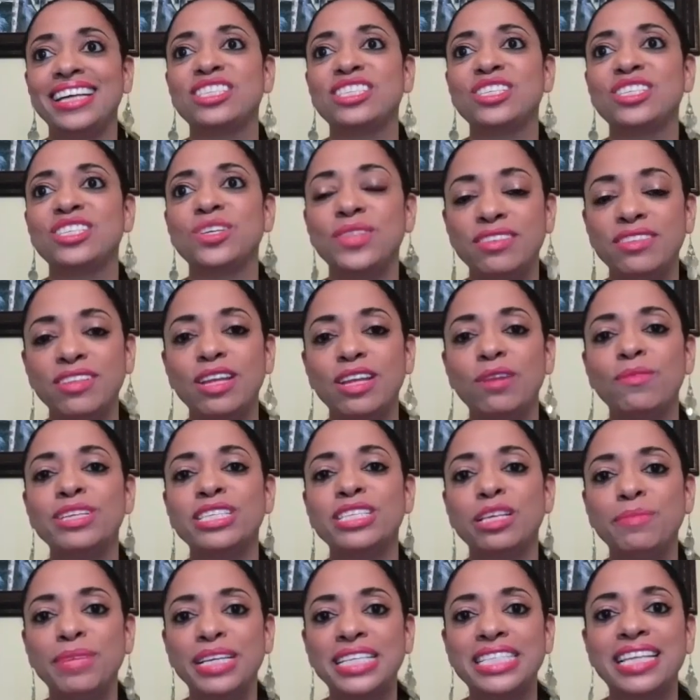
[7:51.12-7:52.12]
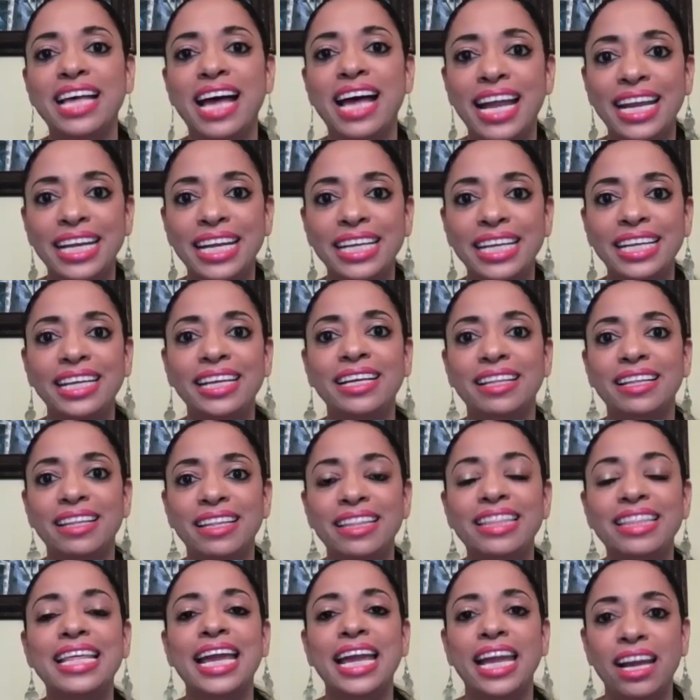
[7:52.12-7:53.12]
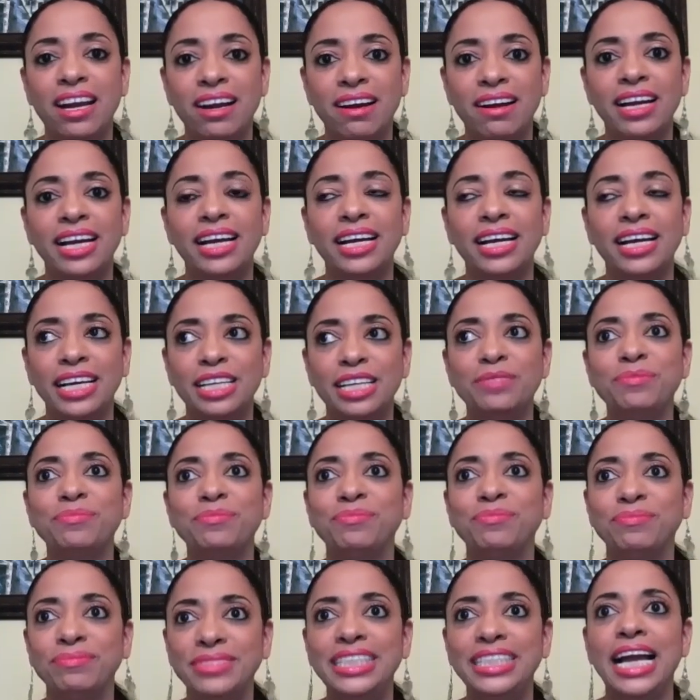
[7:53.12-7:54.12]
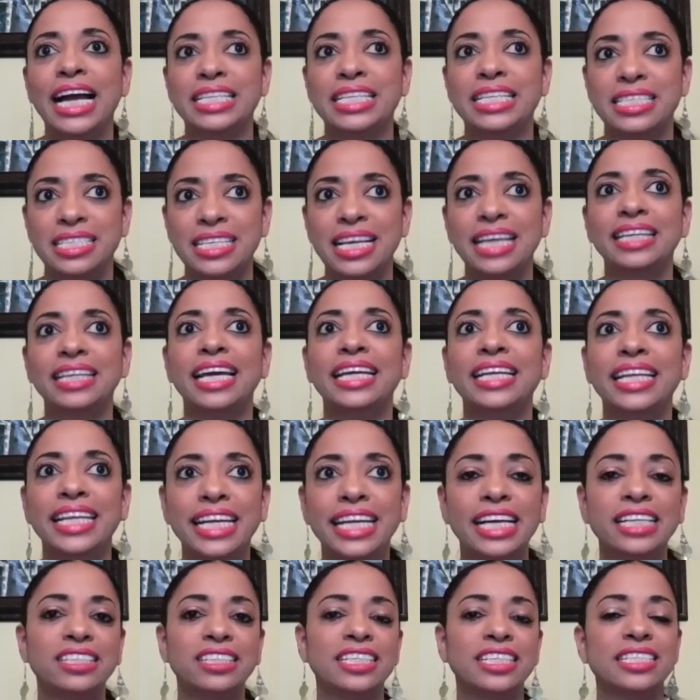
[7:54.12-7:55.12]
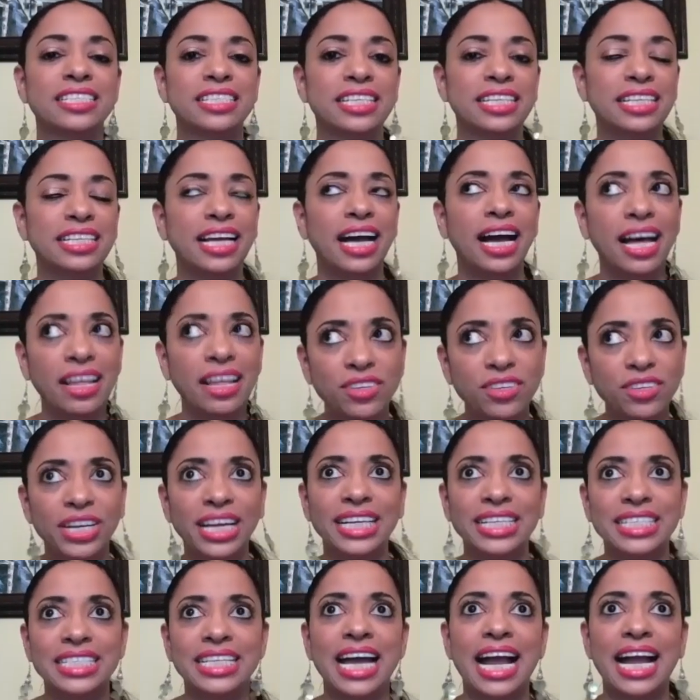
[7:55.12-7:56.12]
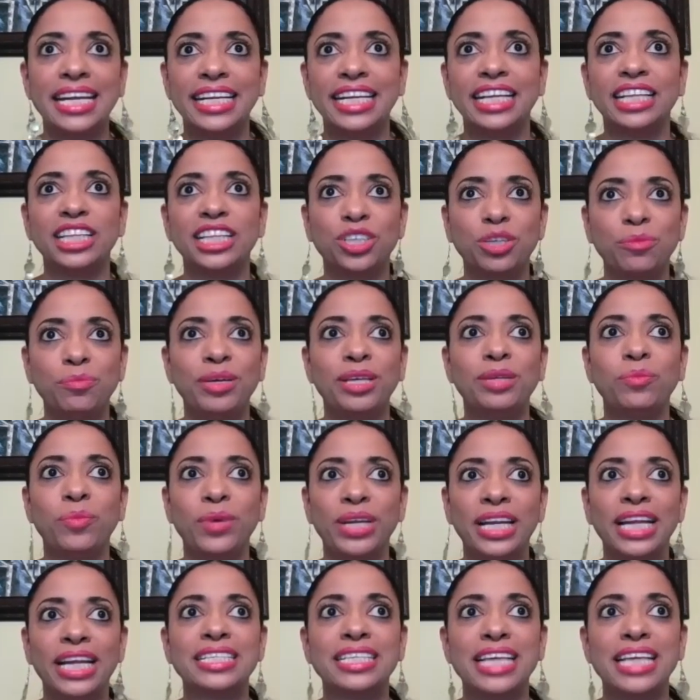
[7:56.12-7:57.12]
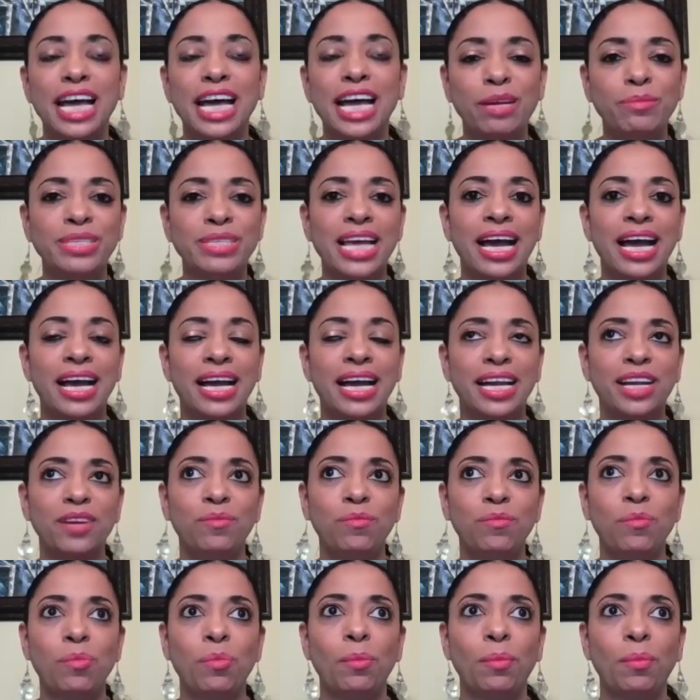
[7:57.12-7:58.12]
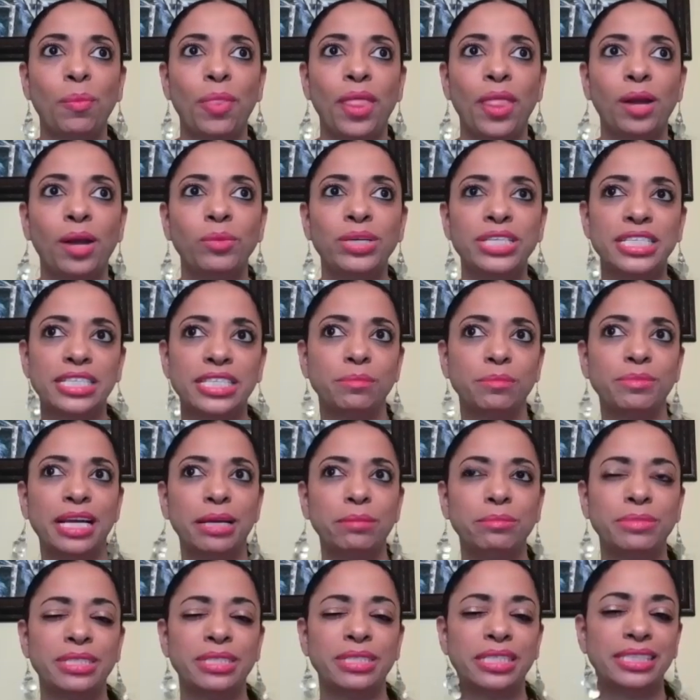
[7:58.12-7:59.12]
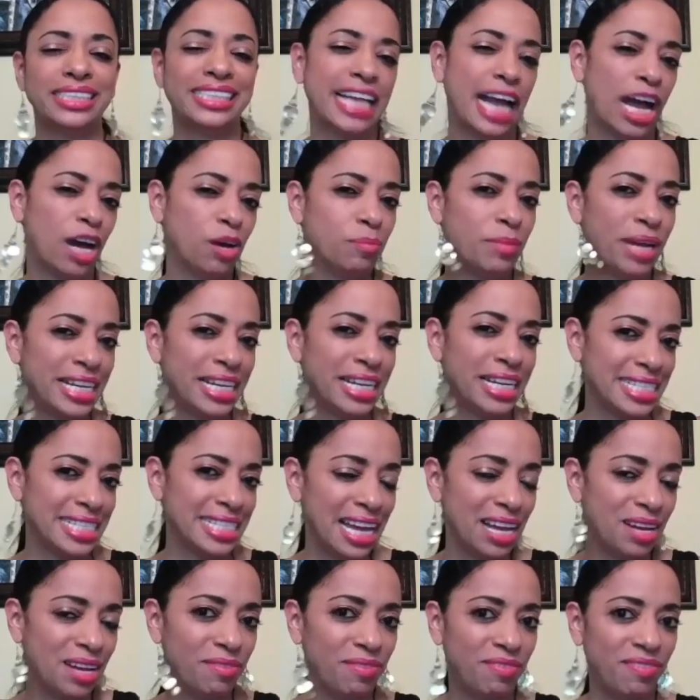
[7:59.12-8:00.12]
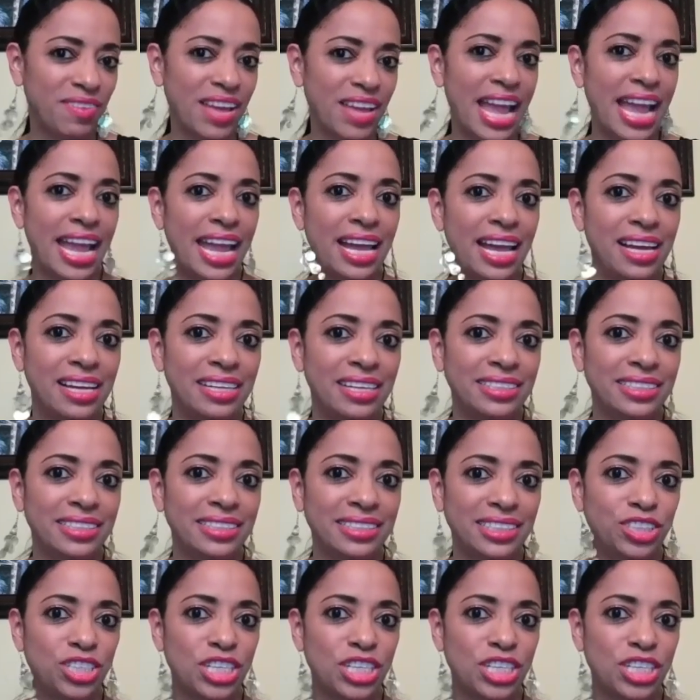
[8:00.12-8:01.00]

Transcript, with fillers: So there was some anxiety there. Yes. And again, just other anxiety a little bit when at times I would sometimes doubt myself and